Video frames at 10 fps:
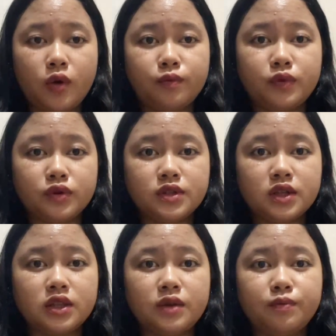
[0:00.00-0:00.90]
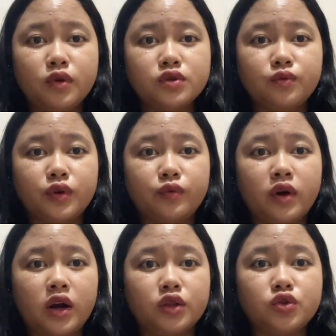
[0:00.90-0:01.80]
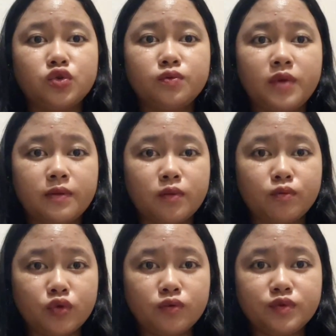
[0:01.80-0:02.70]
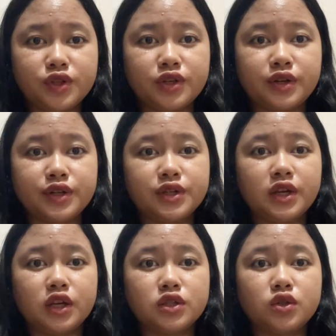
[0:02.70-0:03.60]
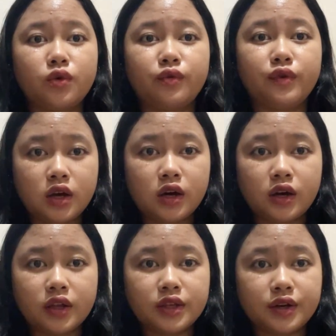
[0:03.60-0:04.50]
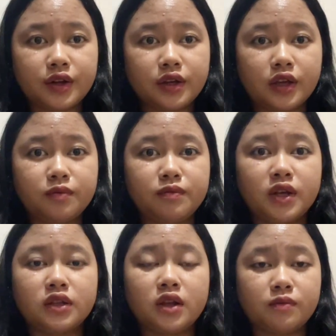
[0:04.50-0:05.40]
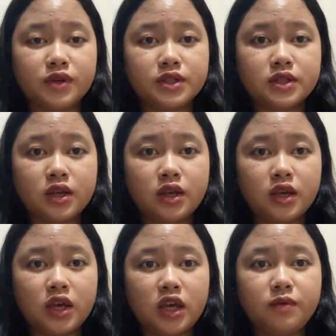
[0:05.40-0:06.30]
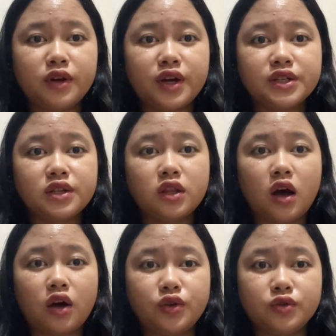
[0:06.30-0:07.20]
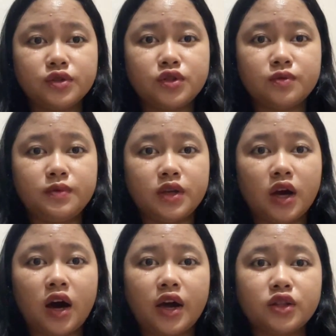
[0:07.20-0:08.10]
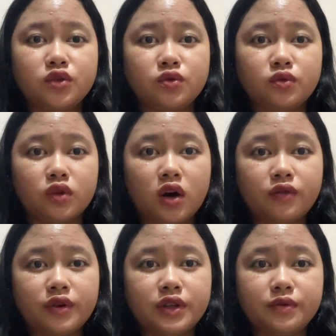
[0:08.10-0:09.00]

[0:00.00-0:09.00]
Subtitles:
Plus, the post-World War II baby boom generation is now retiring in big numbers. Immigration used to be high to cover the